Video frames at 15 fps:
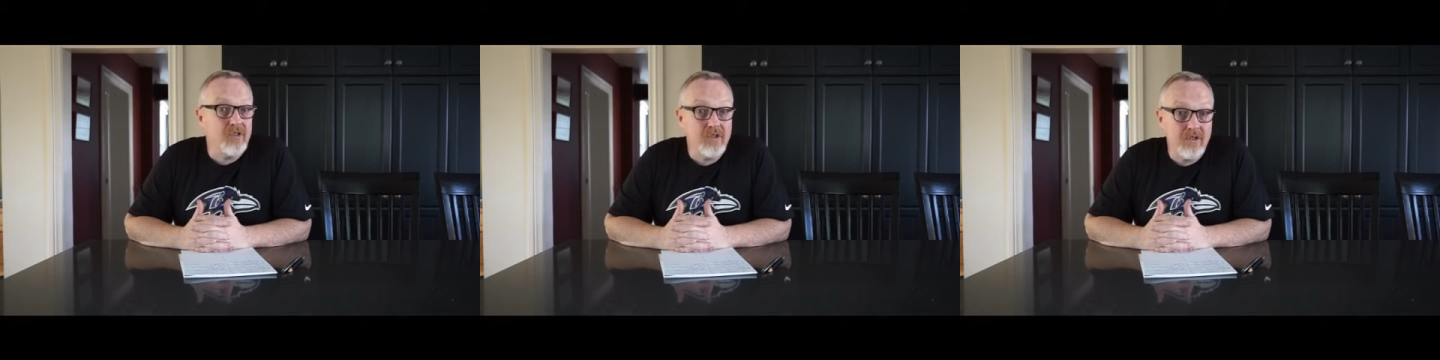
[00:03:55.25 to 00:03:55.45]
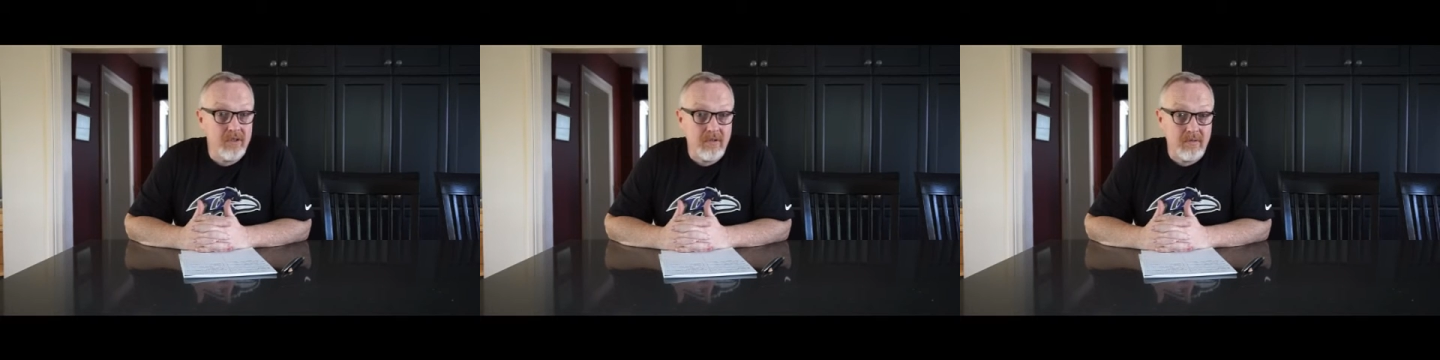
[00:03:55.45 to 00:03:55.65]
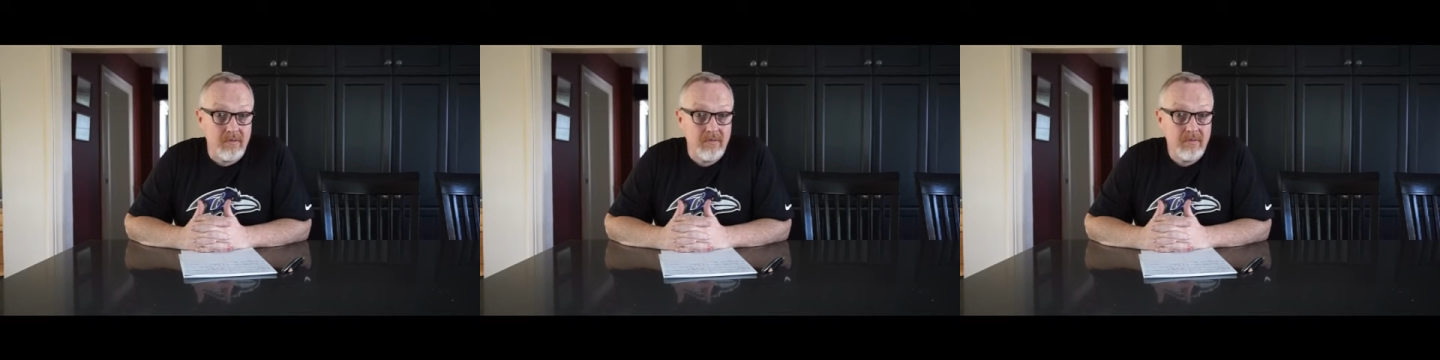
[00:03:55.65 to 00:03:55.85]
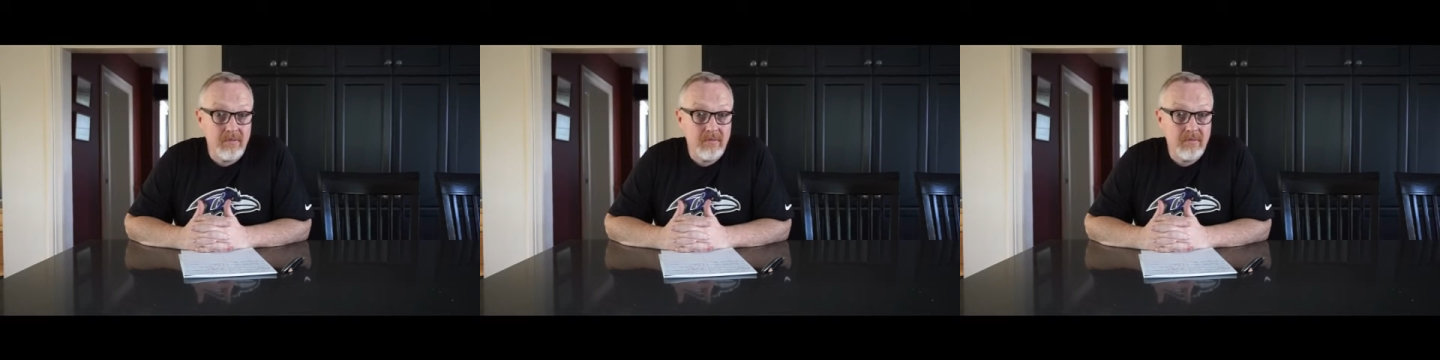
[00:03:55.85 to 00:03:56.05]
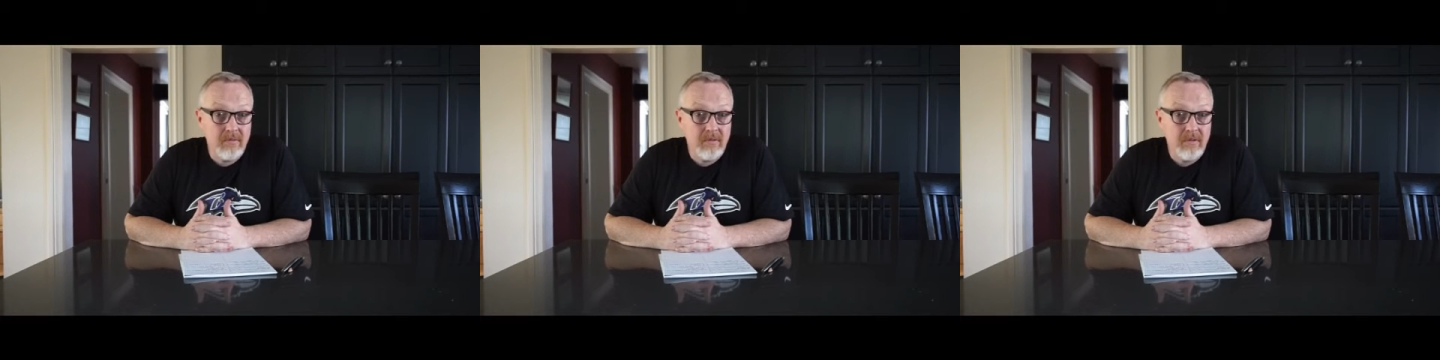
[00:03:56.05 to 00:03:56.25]
do,
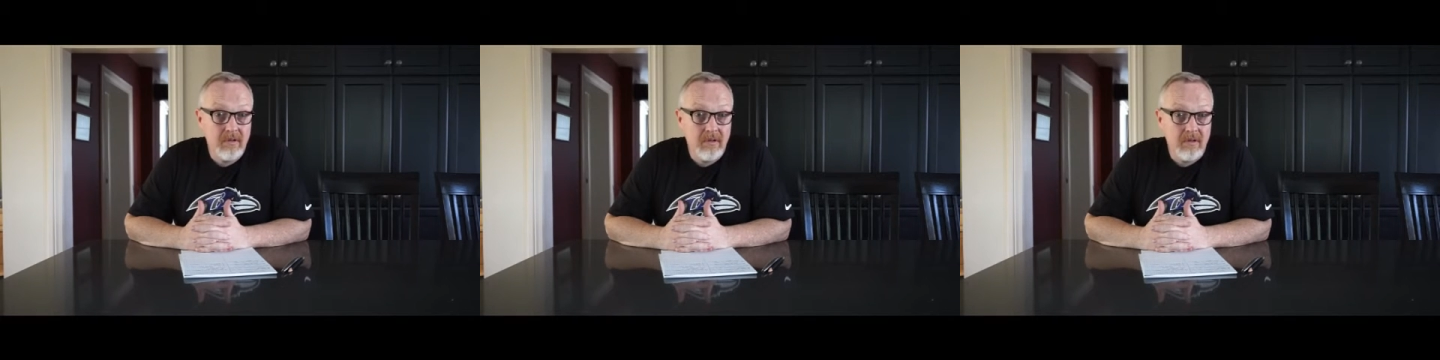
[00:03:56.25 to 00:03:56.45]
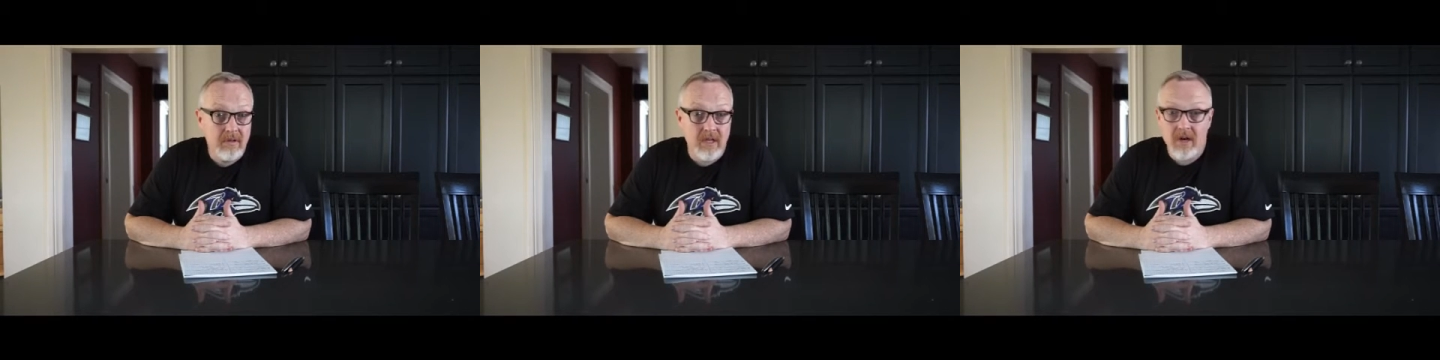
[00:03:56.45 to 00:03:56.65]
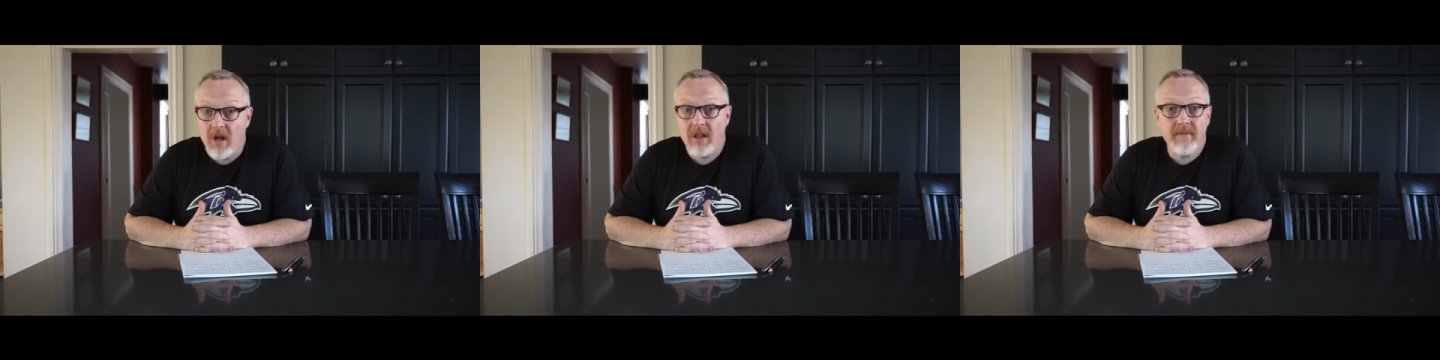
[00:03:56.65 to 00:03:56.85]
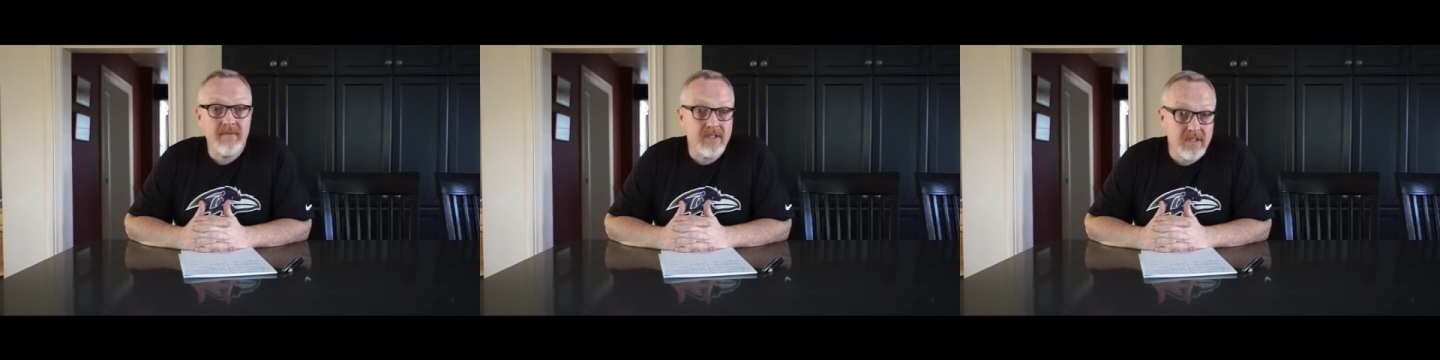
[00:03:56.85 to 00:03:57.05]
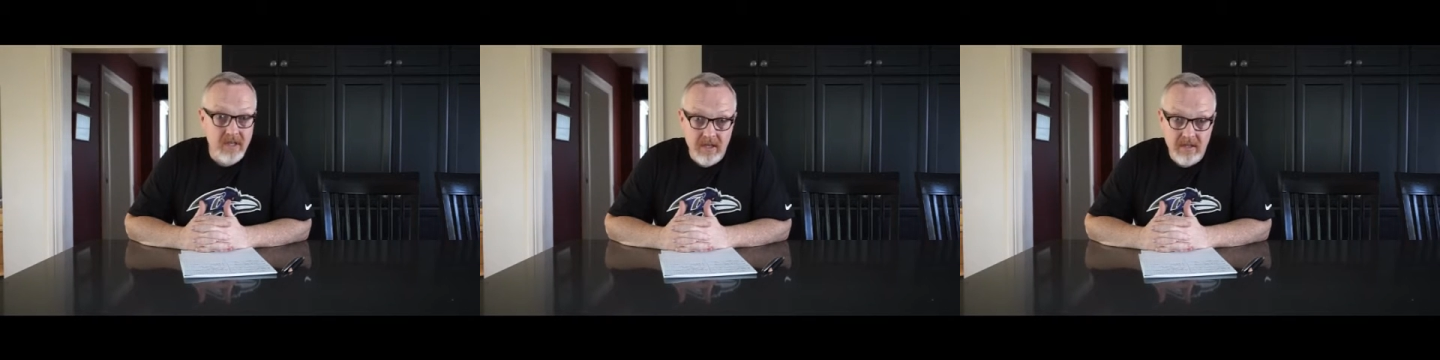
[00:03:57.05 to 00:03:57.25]
then all of a
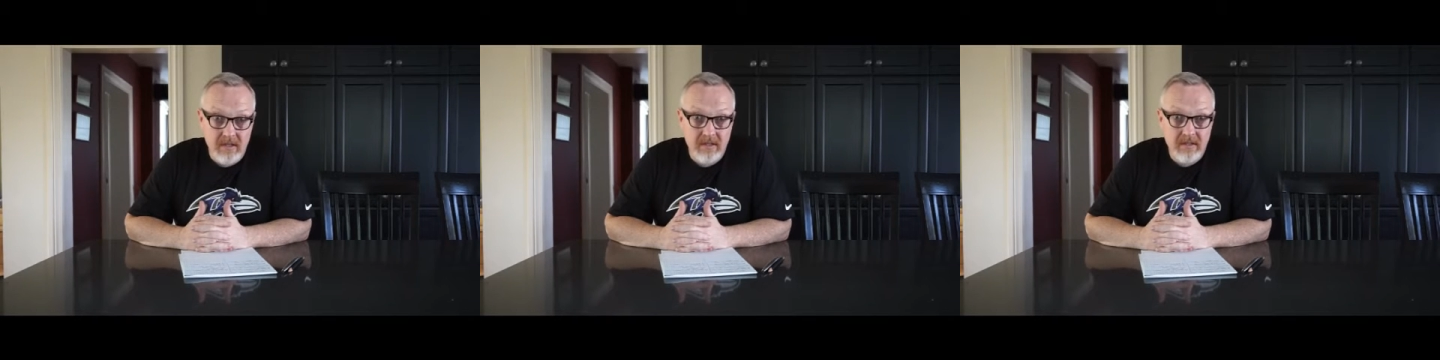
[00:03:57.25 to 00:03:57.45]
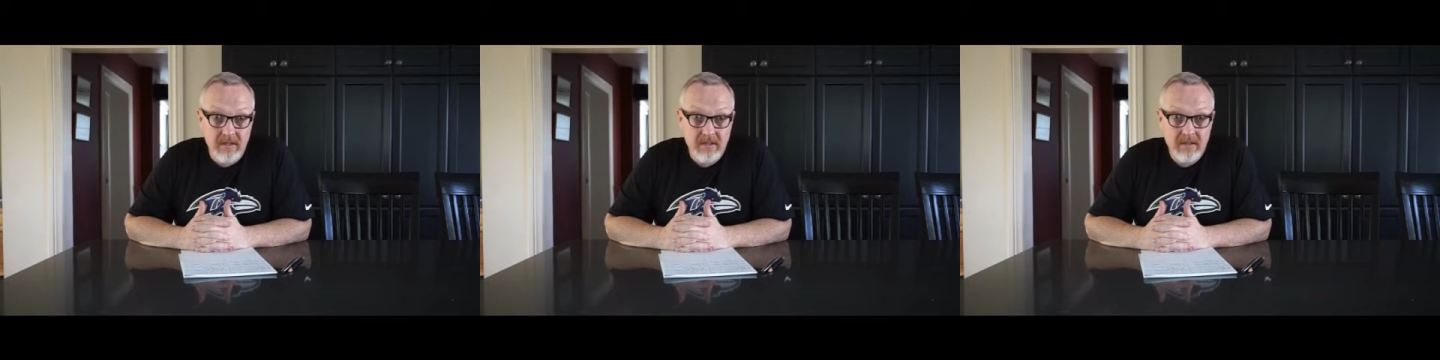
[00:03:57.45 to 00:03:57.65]
sudden,